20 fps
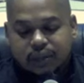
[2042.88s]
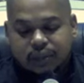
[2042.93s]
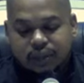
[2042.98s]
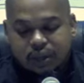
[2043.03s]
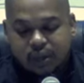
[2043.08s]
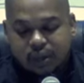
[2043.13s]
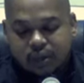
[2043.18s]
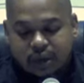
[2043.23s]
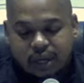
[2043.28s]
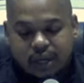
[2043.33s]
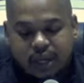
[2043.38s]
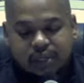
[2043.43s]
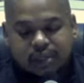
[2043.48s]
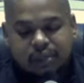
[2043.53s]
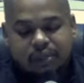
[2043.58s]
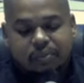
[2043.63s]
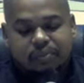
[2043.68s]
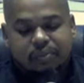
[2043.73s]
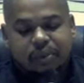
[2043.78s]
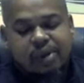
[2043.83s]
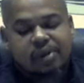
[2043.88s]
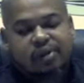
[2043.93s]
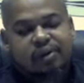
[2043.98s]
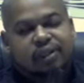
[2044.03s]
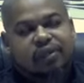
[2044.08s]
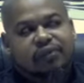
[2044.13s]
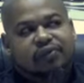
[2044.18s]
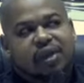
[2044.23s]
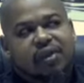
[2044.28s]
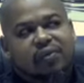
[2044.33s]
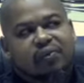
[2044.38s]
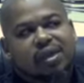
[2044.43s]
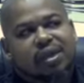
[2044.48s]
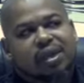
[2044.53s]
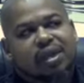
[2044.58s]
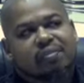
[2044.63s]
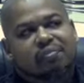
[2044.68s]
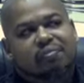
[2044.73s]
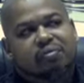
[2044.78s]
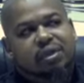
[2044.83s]
the Lord, it is imperative that we
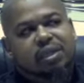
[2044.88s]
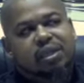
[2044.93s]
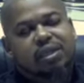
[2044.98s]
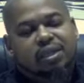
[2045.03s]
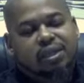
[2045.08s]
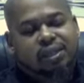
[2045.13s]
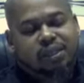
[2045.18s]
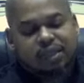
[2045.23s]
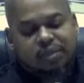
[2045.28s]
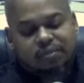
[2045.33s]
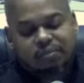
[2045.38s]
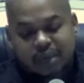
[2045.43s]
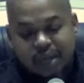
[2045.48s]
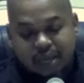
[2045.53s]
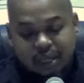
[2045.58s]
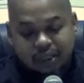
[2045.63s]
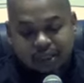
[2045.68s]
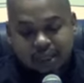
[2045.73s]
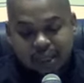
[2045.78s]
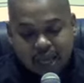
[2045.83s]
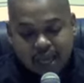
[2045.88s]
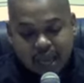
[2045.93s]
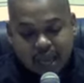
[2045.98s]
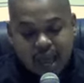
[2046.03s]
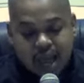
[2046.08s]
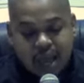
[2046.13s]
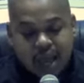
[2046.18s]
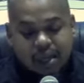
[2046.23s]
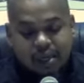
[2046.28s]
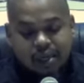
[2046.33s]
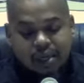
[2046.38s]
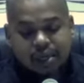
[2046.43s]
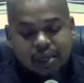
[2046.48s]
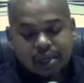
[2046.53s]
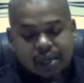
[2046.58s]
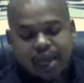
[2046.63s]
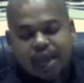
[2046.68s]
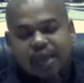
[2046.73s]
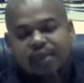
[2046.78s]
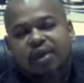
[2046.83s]
completely submit to God
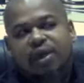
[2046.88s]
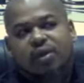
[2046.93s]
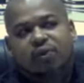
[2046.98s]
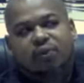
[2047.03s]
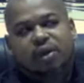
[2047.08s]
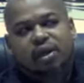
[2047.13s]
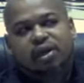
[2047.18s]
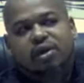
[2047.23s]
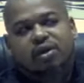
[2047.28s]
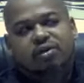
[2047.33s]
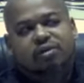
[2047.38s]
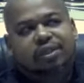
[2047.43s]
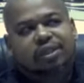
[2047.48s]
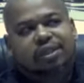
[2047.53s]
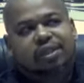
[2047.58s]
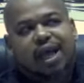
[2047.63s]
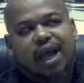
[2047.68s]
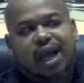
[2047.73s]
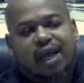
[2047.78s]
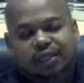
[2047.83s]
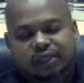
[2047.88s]
and that we don't decide to